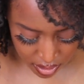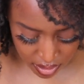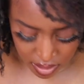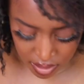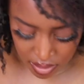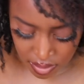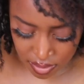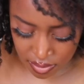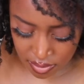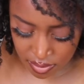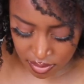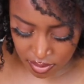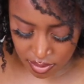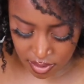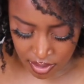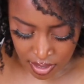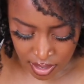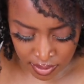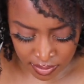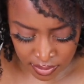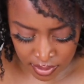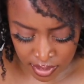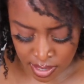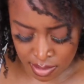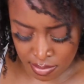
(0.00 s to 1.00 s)
I
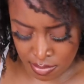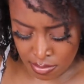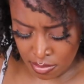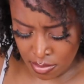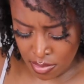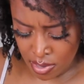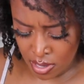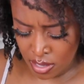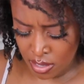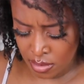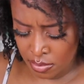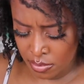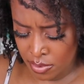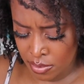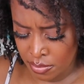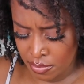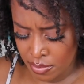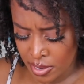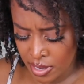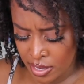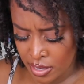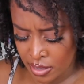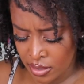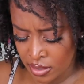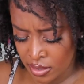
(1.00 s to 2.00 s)
feel like Monomer
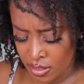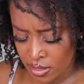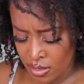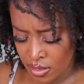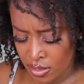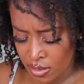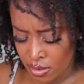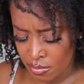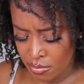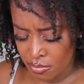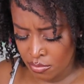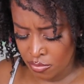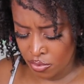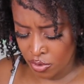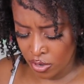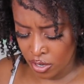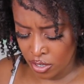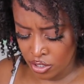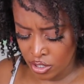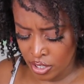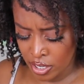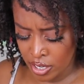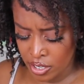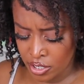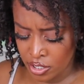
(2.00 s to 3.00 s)
makes
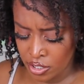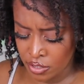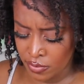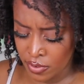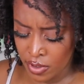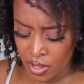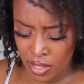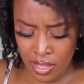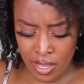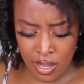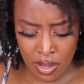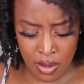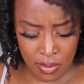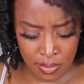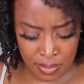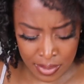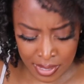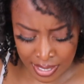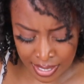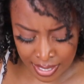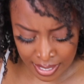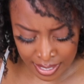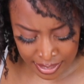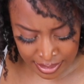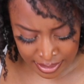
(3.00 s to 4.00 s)
brush hairs fall out
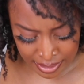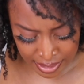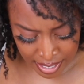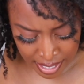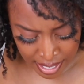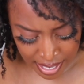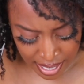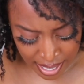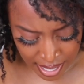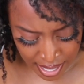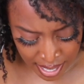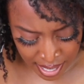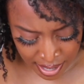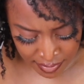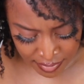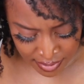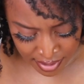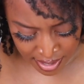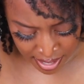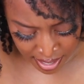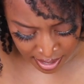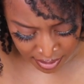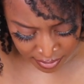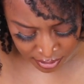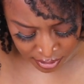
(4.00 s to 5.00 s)
because I've
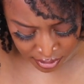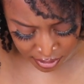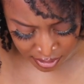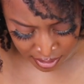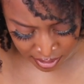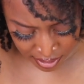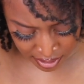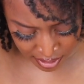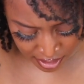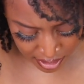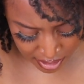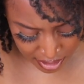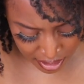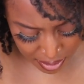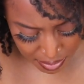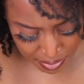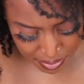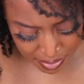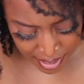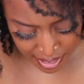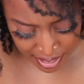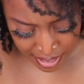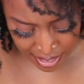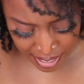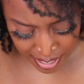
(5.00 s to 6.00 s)
never seen this
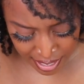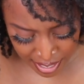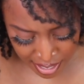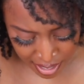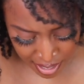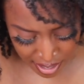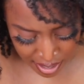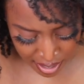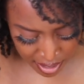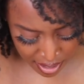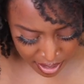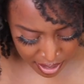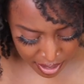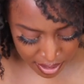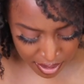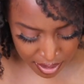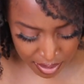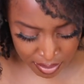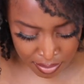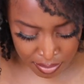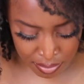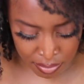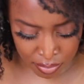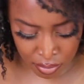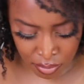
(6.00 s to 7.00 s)
many
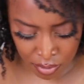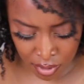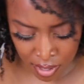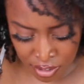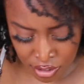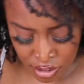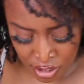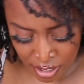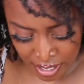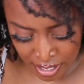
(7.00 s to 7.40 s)
brush